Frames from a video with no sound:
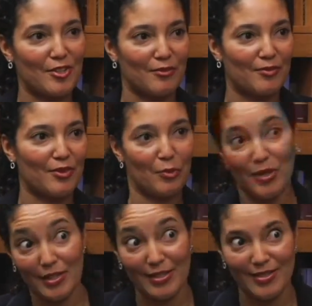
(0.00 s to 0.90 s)
of the
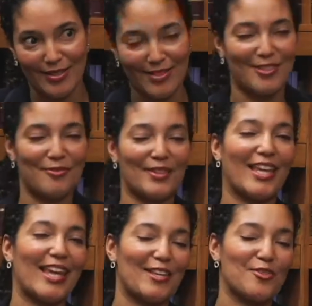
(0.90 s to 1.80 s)
weaknesses of the
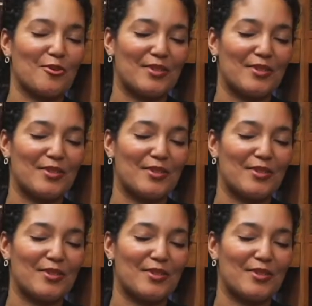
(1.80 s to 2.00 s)
case or